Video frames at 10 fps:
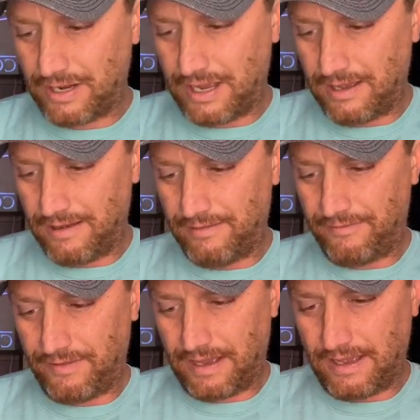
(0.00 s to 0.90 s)

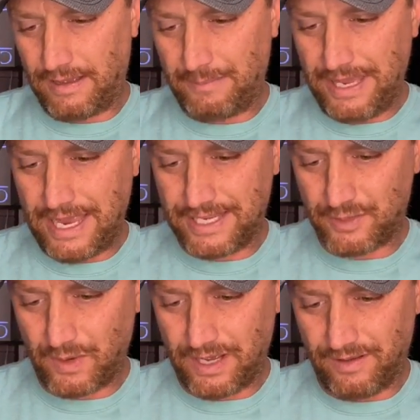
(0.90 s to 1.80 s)
of
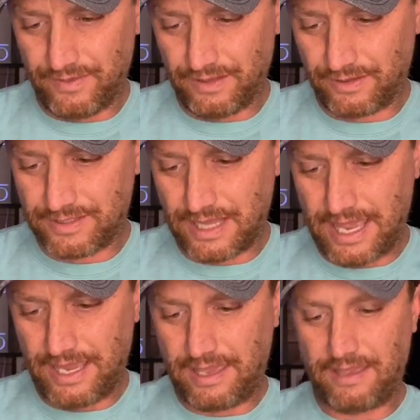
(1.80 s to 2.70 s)
PA-12, it looks like,